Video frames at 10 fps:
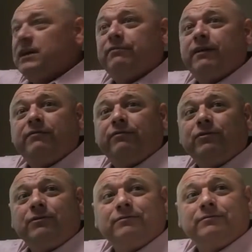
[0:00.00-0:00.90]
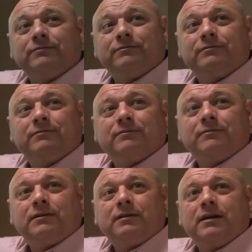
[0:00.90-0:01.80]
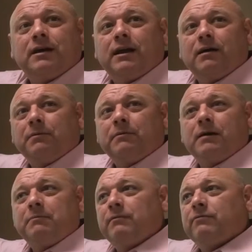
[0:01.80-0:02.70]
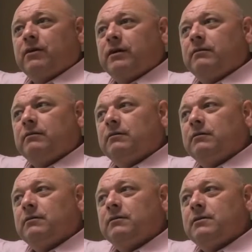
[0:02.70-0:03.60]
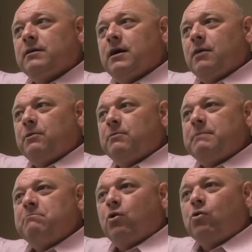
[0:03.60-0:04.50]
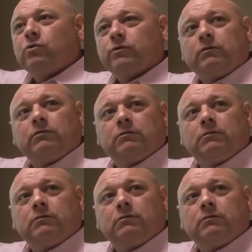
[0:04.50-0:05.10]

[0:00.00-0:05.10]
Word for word: stay faithful and help them to not be afraid. Help them to be bold.